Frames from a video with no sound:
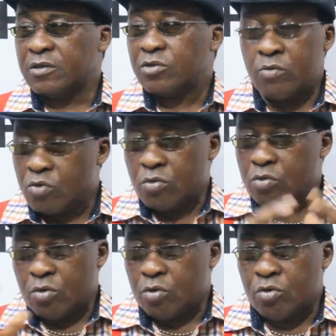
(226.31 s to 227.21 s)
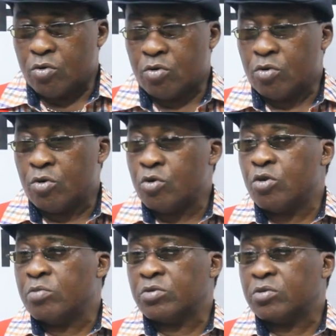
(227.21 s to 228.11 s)
Some
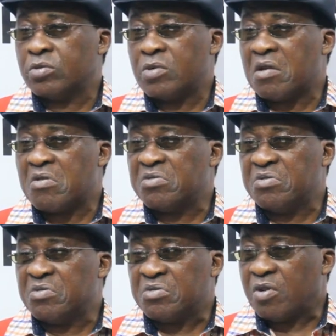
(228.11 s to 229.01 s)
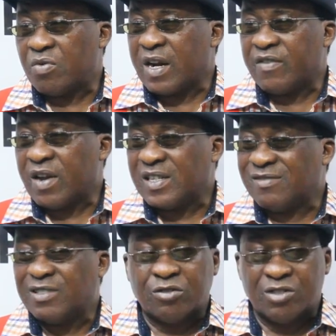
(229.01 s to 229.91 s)
hoodlums who are called youths or whatever.
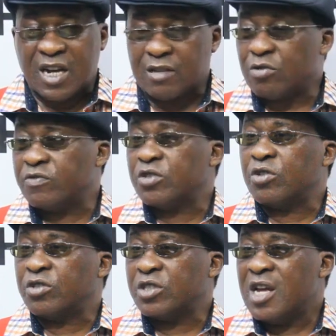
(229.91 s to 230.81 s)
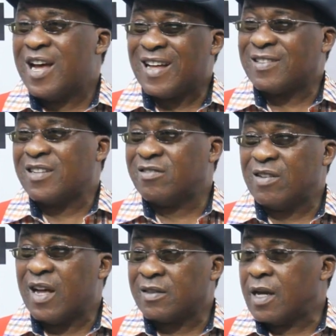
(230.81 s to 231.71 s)
They went to the house of the judge,
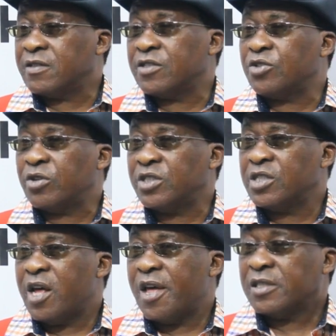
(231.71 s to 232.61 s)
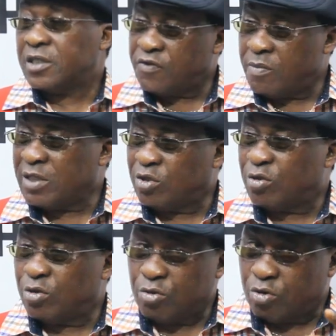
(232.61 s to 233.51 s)
attacked the judge, the former
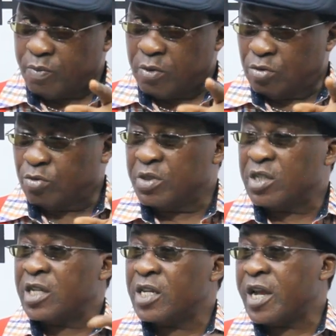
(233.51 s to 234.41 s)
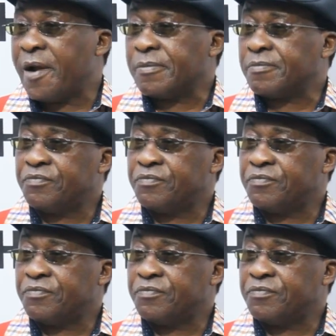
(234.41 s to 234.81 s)
judge who was supposed to be in the,